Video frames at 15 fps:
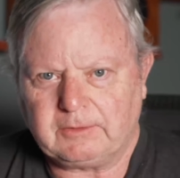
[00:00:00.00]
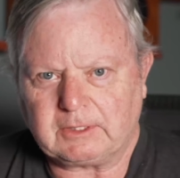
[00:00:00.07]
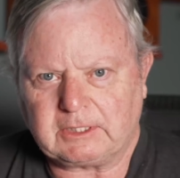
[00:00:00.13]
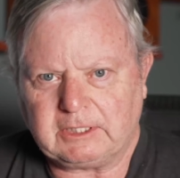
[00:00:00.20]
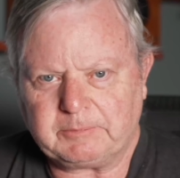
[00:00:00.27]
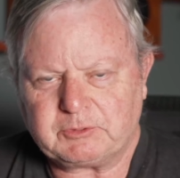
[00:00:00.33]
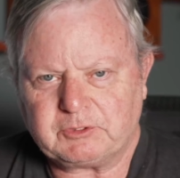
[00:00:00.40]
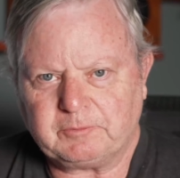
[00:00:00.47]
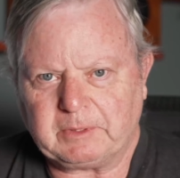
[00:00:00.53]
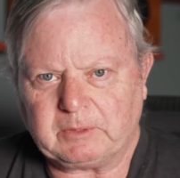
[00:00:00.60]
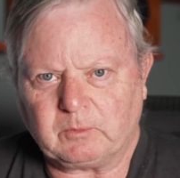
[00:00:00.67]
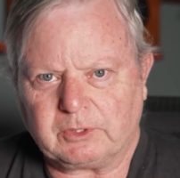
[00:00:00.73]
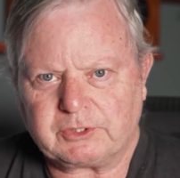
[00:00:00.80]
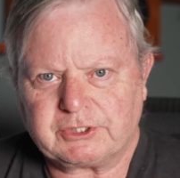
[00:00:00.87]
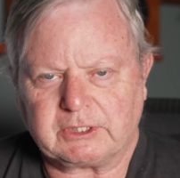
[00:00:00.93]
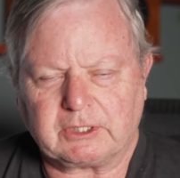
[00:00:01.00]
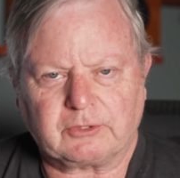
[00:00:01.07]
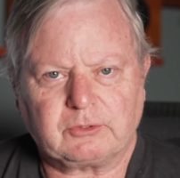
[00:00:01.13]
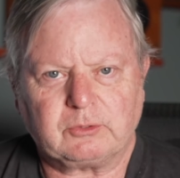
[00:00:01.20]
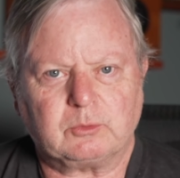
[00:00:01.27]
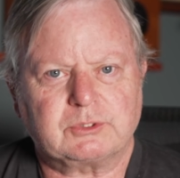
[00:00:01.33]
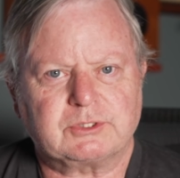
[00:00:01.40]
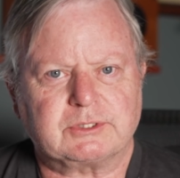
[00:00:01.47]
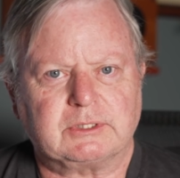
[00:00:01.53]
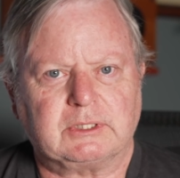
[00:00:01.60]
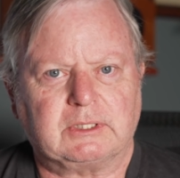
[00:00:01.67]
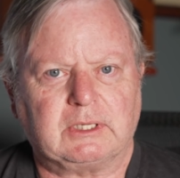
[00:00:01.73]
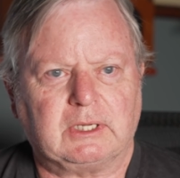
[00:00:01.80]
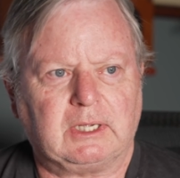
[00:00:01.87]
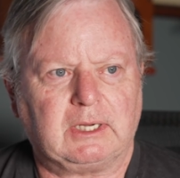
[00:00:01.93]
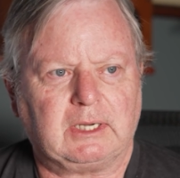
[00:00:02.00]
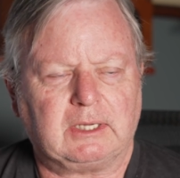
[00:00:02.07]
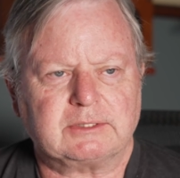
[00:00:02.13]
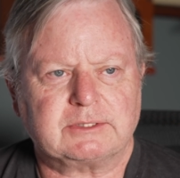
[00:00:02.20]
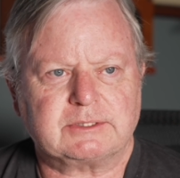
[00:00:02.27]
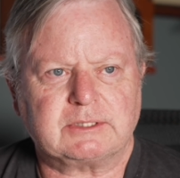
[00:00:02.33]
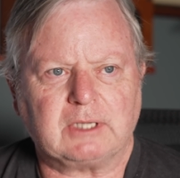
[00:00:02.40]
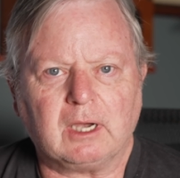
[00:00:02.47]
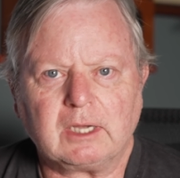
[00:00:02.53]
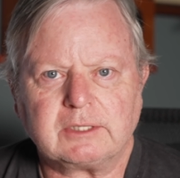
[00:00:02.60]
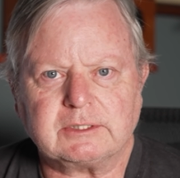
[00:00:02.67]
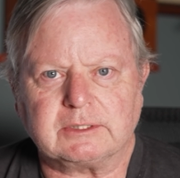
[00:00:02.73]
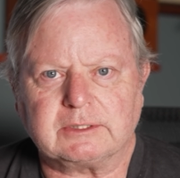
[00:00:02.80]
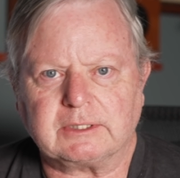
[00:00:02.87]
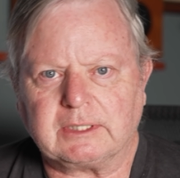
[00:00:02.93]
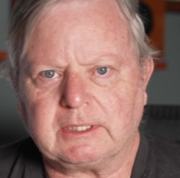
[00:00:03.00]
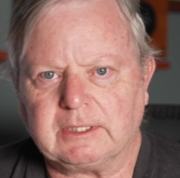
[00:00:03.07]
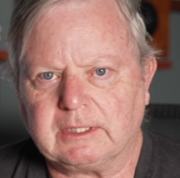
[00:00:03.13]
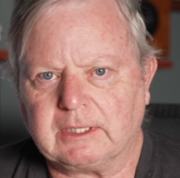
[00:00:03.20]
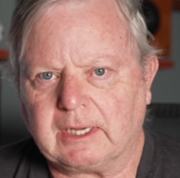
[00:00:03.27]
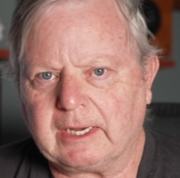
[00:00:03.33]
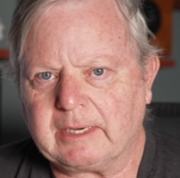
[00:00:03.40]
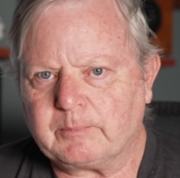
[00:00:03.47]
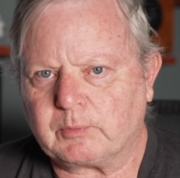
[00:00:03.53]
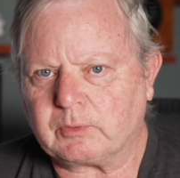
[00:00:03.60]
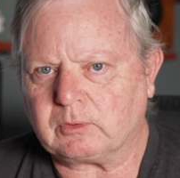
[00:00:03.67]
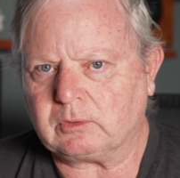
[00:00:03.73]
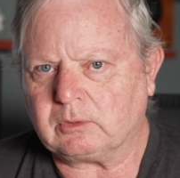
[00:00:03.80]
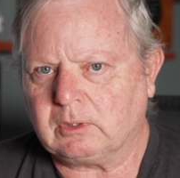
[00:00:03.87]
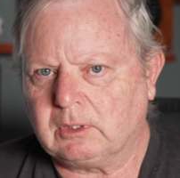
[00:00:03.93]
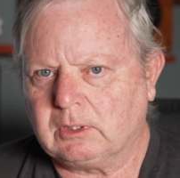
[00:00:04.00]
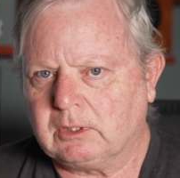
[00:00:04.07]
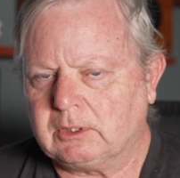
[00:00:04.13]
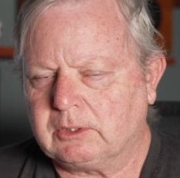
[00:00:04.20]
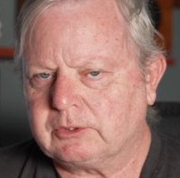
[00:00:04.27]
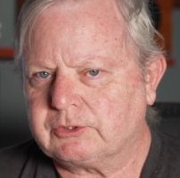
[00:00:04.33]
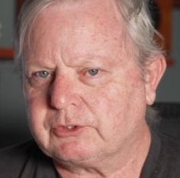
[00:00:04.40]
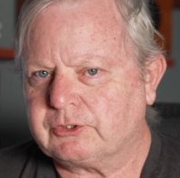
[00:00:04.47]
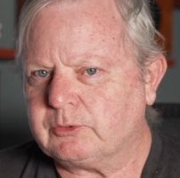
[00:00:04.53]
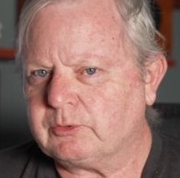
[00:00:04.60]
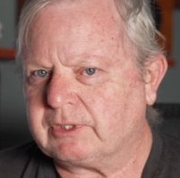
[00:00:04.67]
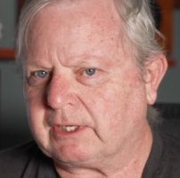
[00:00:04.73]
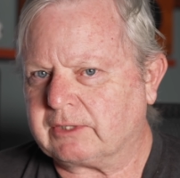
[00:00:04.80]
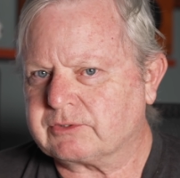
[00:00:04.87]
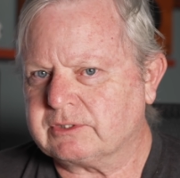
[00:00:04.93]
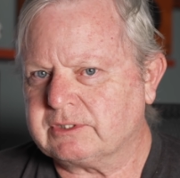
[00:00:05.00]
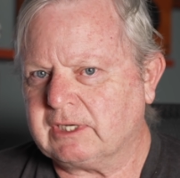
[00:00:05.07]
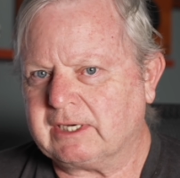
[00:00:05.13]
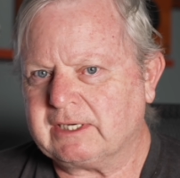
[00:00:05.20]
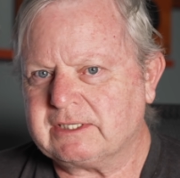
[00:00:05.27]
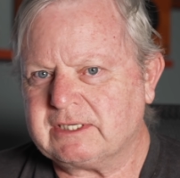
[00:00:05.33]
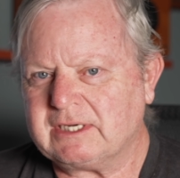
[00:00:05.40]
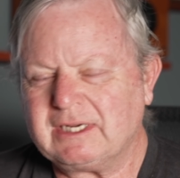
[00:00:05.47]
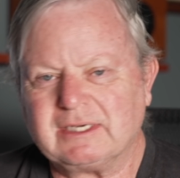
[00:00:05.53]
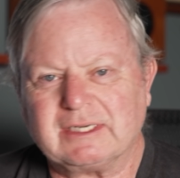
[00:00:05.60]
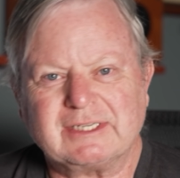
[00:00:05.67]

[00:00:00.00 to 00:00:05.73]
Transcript: The clips you've been watching are thoughts that started in April 2019.